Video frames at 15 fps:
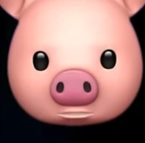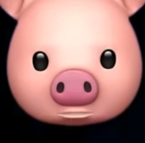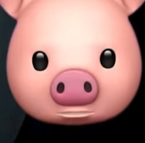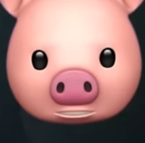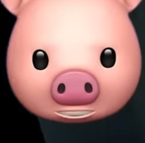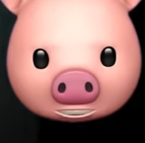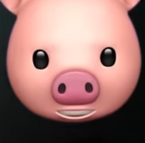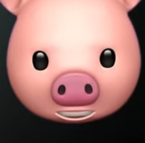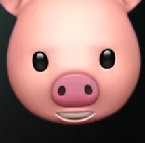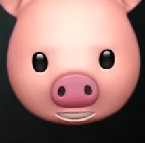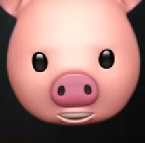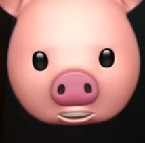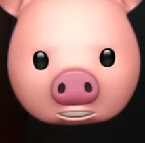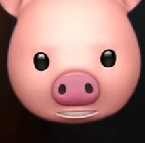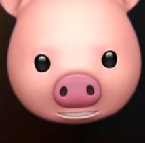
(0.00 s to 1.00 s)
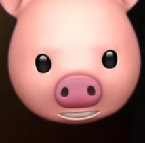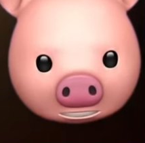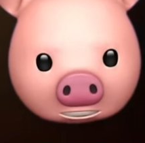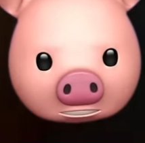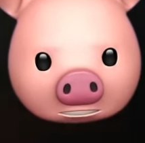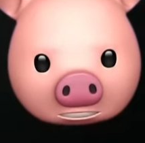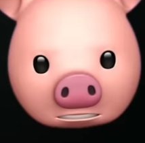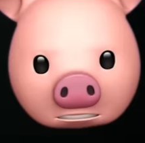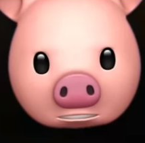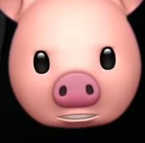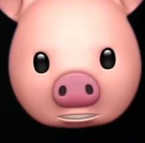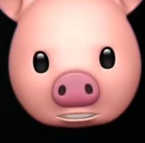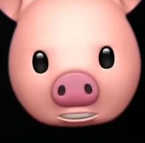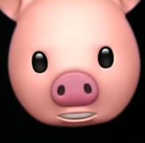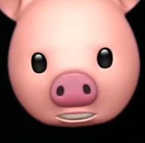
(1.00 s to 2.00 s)
really getting hard to hear though.
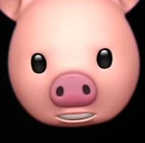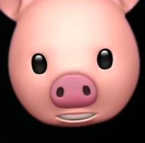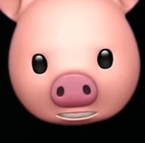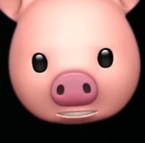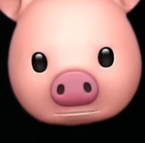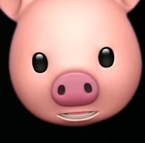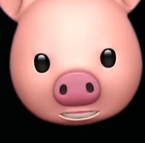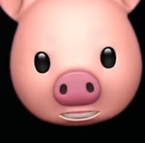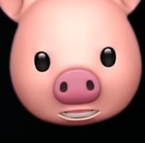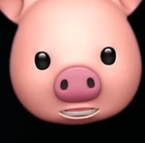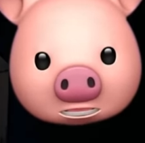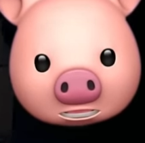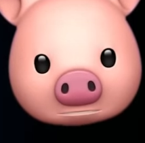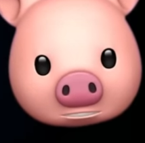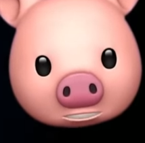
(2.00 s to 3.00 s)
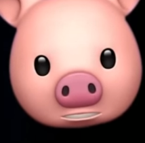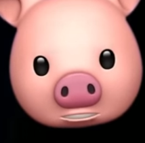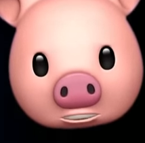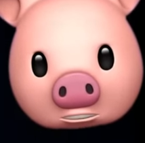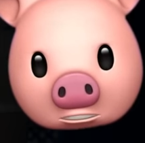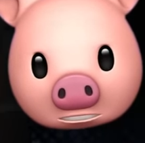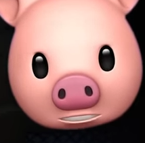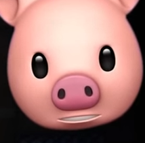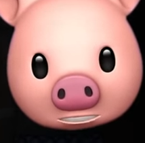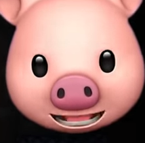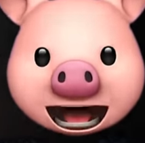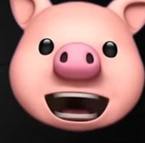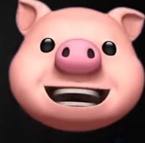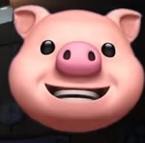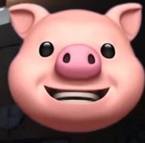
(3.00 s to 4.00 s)
Uh, it's about listening for those noises.
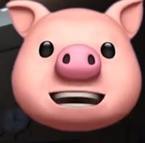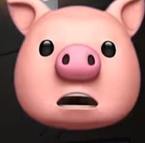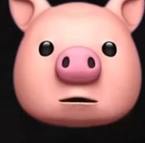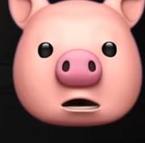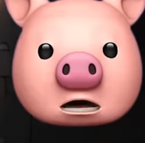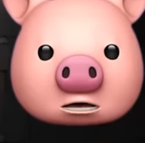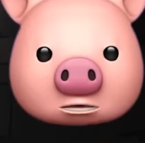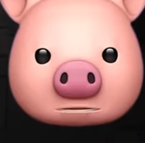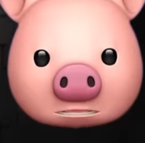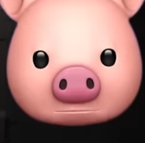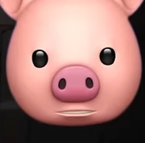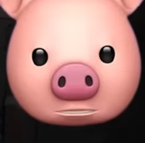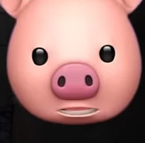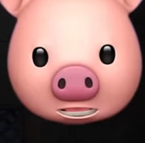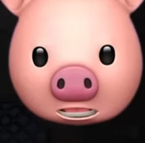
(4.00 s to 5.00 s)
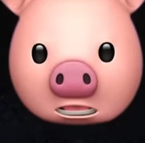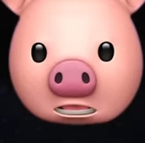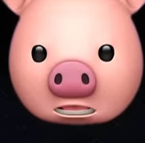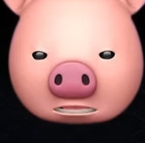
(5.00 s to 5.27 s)
Yes, there we go, 340.